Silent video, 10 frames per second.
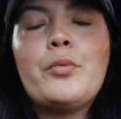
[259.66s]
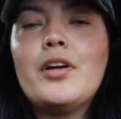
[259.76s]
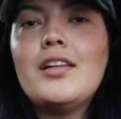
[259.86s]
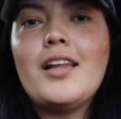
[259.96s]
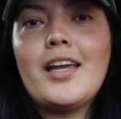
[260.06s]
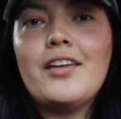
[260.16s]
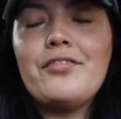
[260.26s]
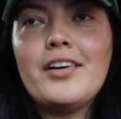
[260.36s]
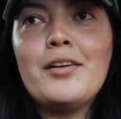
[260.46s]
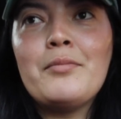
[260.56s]
were in line in
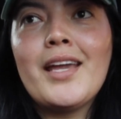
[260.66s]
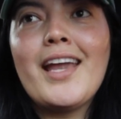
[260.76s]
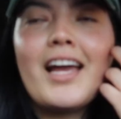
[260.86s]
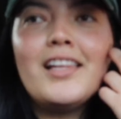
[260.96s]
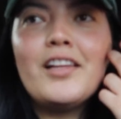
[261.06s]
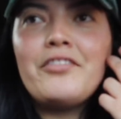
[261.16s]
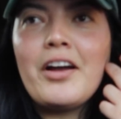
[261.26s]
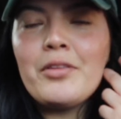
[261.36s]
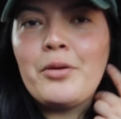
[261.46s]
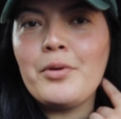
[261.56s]
front of me. I love
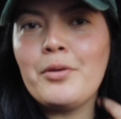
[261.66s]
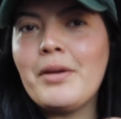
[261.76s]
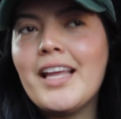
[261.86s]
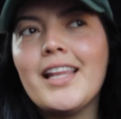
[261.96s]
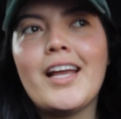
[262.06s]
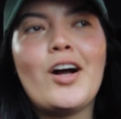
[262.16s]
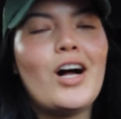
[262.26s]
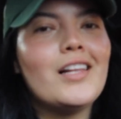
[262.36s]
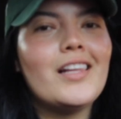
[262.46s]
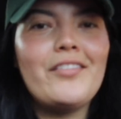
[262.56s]
how they were being like
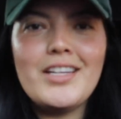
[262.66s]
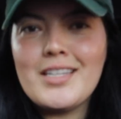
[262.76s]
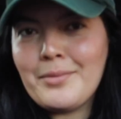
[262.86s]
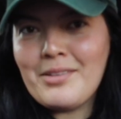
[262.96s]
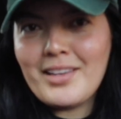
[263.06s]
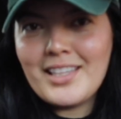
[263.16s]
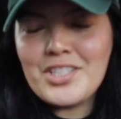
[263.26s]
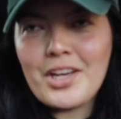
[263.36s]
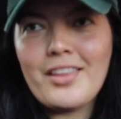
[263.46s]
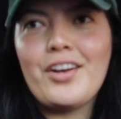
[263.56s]
all lovey-dovey with
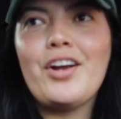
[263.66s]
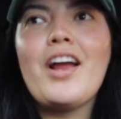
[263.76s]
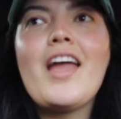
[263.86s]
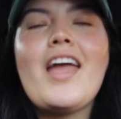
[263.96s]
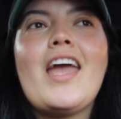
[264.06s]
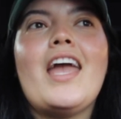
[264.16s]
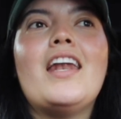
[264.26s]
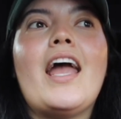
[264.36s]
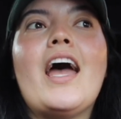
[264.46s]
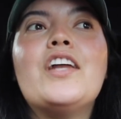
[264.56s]
each other.
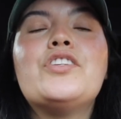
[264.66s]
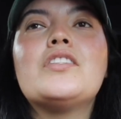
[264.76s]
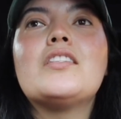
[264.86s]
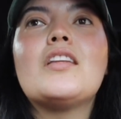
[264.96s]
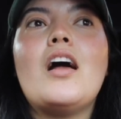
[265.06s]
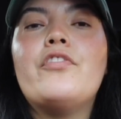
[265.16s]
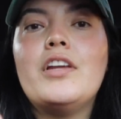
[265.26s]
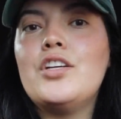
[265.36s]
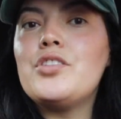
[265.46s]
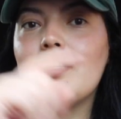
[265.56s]
And I had just
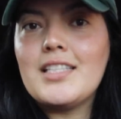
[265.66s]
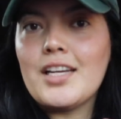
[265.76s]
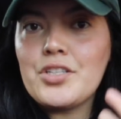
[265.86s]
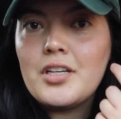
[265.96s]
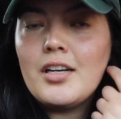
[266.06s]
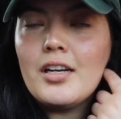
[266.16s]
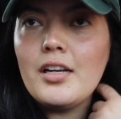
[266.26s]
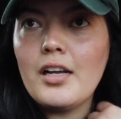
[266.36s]
finished a session